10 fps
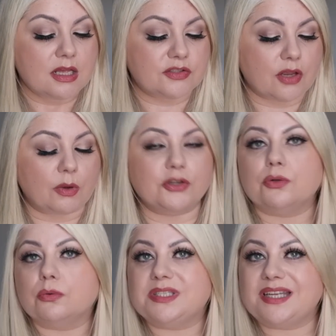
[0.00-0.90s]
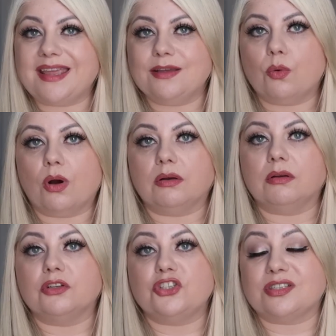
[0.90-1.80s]
So I do always take
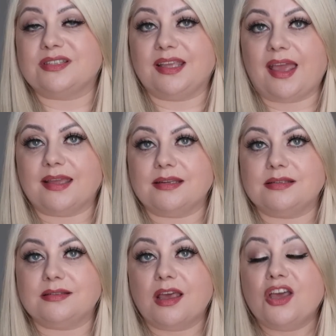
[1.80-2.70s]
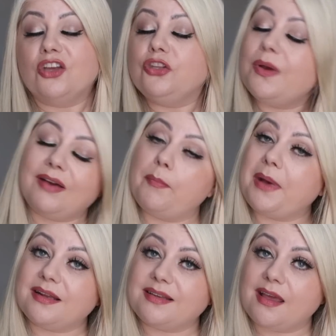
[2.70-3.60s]
one just in case you have a
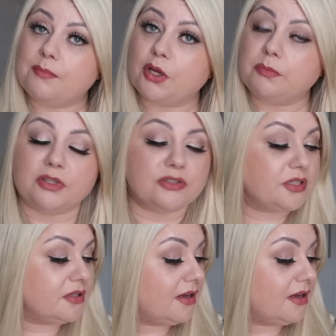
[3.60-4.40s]
bad hair moment.